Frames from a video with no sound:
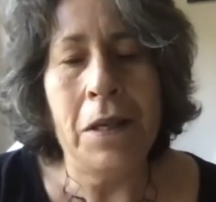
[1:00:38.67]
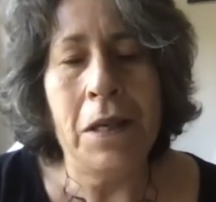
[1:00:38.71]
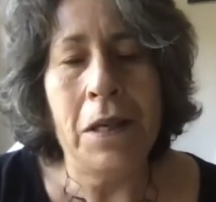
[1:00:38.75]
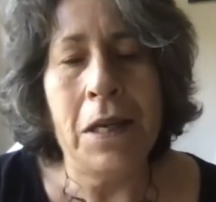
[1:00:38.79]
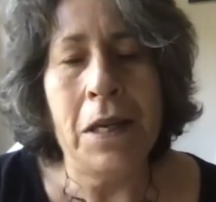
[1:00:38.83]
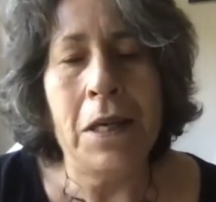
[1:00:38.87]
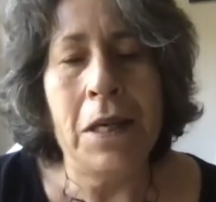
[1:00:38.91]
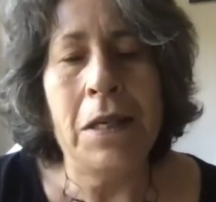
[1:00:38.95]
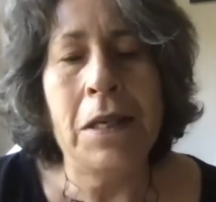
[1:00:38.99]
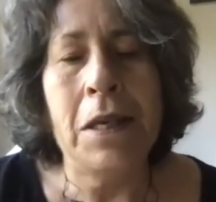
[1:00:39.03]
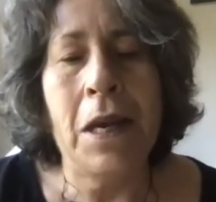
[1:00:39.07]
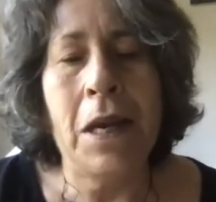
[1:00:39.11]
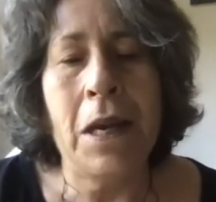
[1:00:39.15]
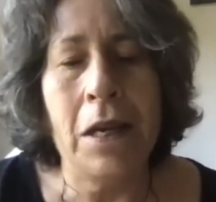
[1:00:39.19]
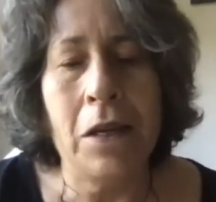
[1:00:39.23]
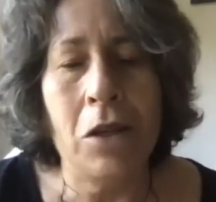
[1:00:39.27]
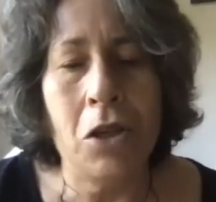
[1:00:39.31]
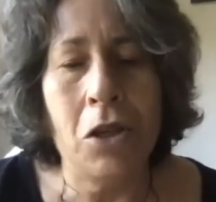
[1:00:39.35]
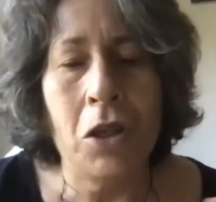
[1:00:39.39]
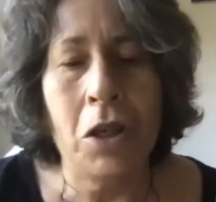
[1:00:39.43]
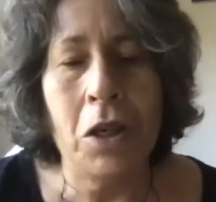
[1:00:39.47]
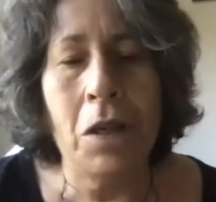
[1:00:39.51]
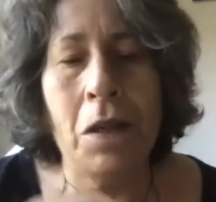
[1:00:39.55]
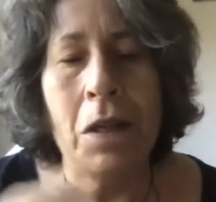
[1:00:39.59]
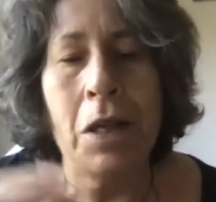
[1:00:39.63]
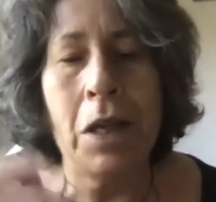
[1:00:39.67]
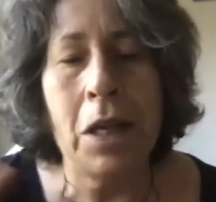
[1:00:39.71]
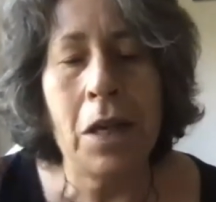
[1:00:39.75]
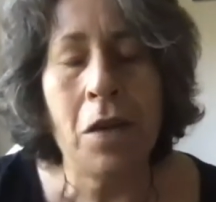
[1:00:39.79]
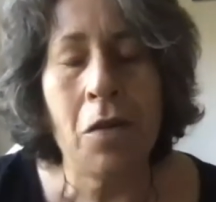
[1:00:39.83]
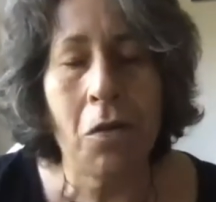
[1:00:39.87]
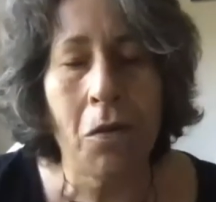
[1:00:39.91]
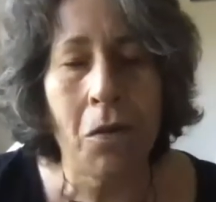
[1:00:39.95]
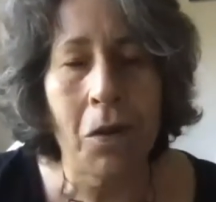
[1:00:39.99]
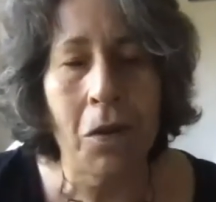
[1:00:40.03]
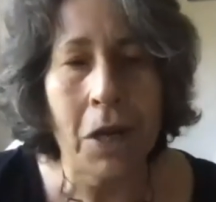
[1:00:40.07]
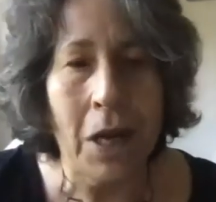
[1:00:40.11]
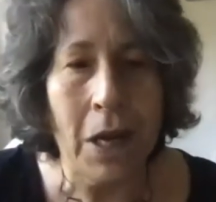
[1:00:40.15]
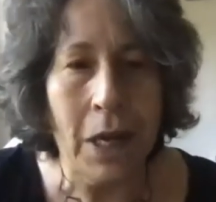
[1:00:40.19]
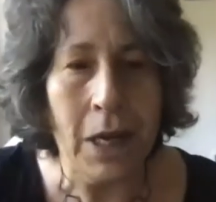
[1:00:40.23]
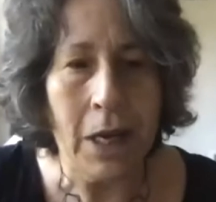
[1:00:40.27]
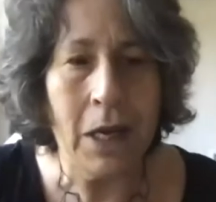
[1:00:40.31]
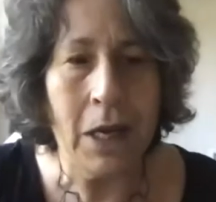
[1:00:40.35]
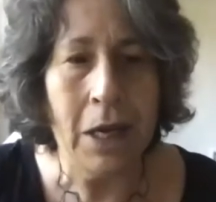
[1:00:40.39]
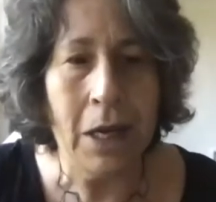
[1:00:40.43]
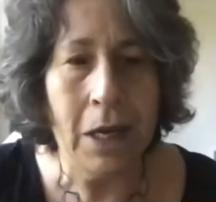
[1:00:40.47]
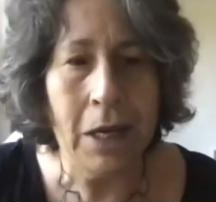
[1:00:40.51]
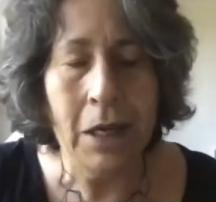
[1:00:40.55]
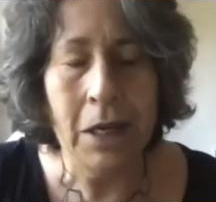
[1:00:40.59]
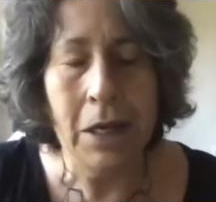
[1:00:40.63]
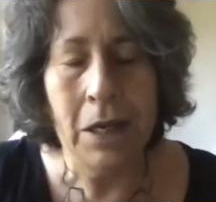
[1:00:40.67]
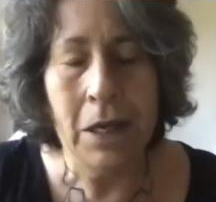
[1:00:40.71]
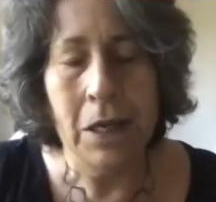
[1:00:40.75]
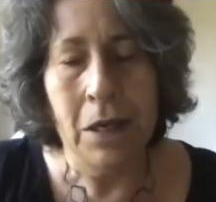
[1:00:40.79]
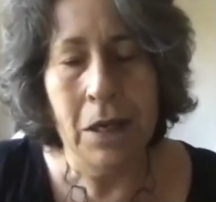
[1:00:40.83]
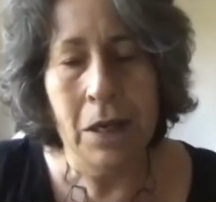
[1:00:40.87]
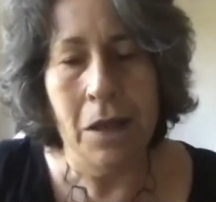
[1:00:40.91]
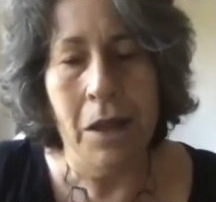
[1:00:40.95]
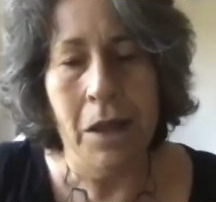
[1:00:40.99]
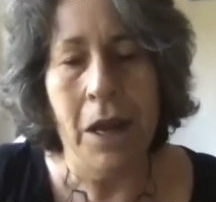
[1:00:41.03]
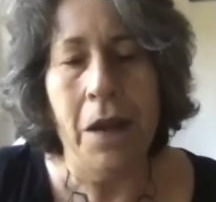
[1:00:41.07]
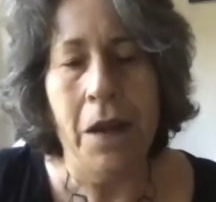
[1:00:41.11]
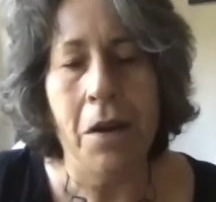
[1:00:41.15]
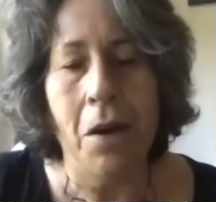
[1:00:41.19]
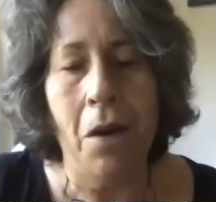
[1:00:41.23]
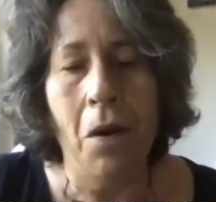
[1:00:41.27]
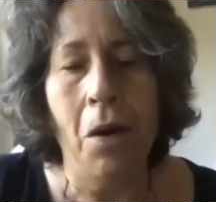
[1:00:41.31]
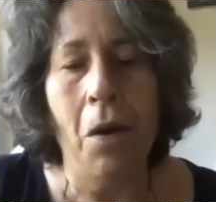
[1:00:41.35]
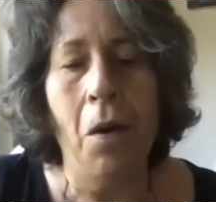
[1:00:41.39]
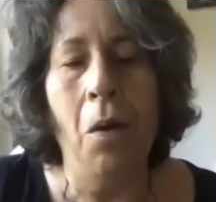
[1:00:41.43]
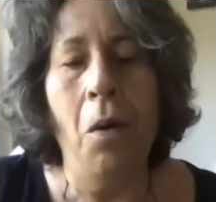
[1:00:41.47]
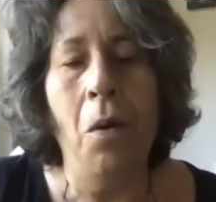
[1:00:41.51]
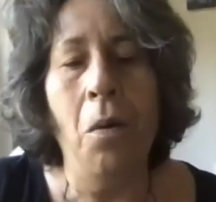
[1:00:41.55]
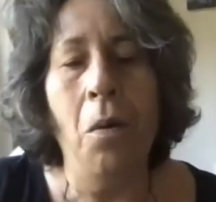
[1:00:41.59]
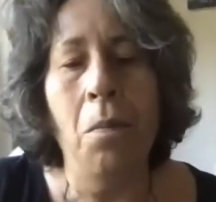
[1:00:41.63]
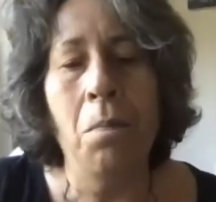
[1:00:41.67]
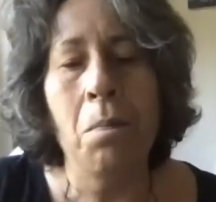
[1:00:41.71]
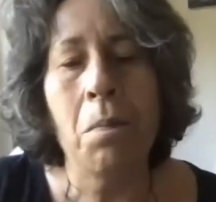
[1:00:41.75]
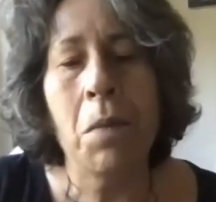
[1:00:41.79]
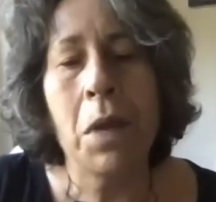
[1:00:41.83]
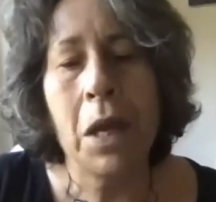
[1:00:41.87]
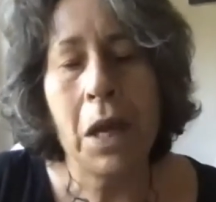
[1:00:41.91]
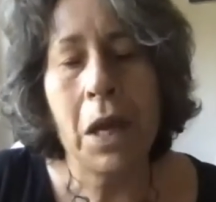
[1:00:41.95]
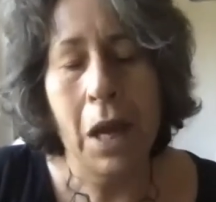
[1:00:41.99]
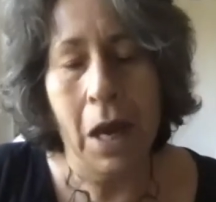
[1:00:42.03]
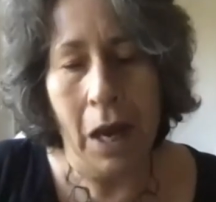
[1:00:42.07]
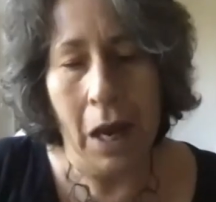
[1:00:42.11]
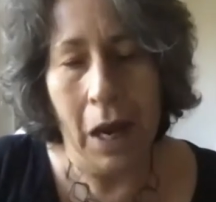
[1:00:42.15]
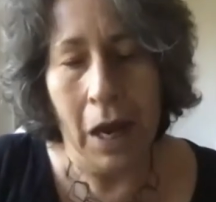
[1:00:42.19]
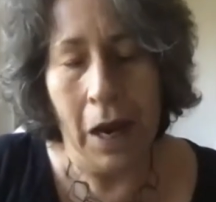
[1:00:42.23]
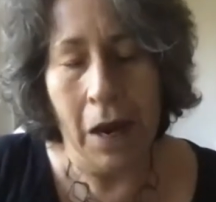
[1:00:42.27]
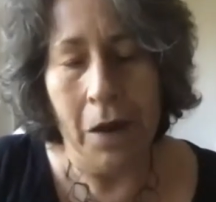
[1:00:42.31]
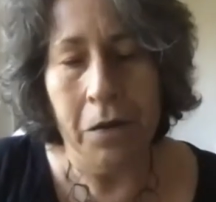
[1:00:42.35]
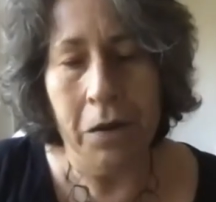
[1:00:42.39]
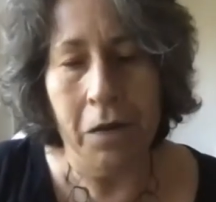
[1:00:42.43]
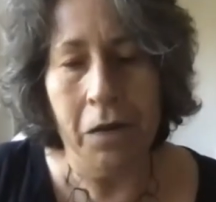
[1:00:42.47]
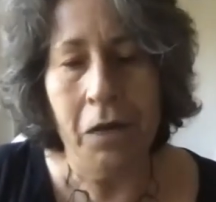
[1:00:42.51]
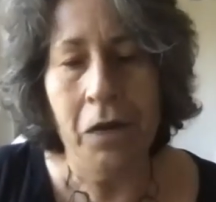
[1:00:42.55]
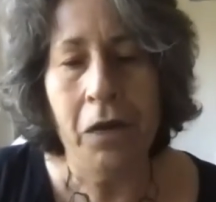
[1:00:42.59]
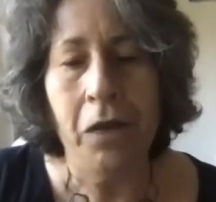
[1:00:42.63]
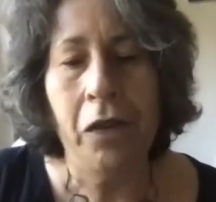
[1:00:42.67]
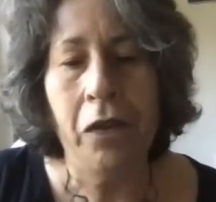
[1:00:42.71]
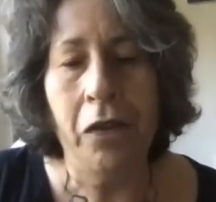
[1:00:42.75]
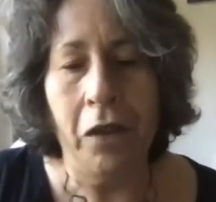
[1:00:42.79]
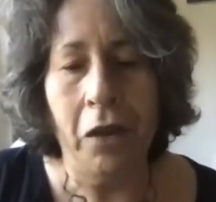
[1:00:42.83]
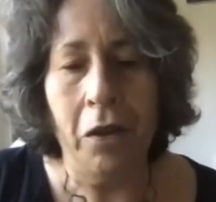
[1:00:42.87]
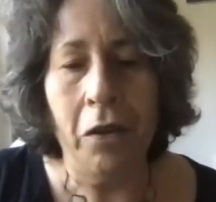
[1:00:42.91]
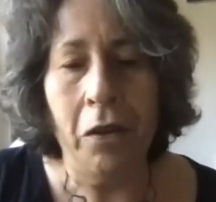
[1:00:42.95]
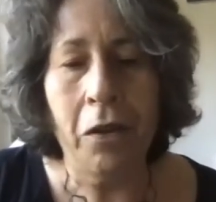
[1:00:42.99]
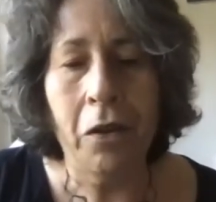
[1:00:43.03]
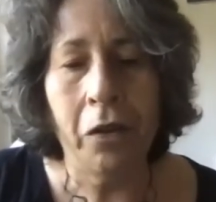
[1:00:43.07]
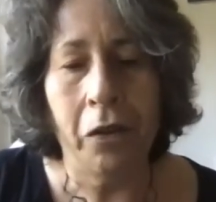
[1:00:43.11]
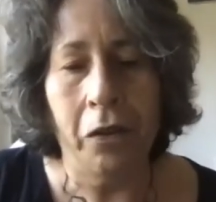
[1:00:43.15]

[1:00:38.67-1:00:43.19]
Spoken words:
He intentionally created that home out of silk.